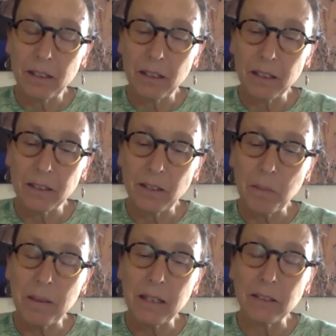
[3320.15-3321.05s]
some
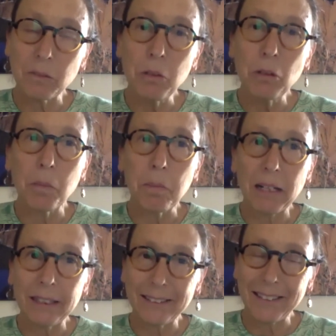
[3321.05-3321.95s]
of these
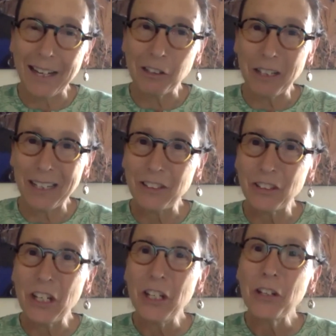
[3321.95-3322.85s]
mucopolysaccharides
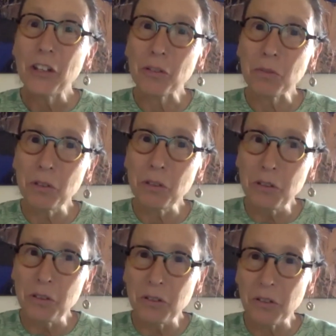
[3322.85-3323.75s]

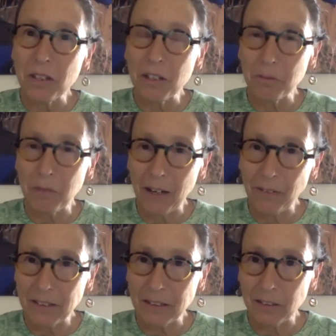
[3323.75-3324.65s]
through the RAFE
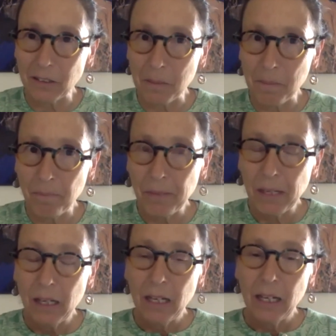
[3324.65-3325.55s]
system.
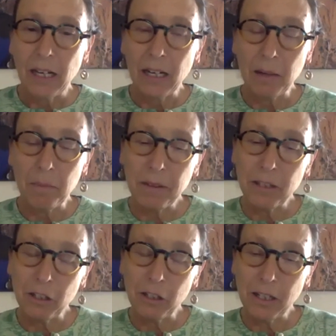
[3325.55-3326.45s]

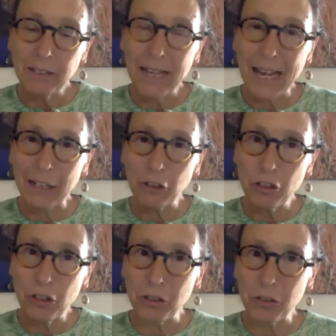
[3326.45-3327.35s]
They're
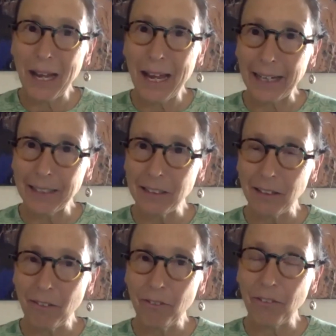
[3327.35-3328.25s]
attached to
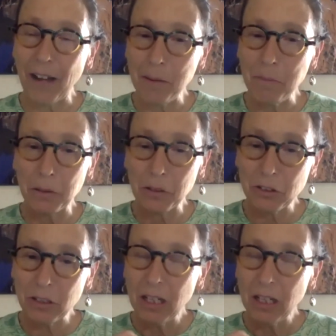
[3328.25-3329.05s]
actin fibers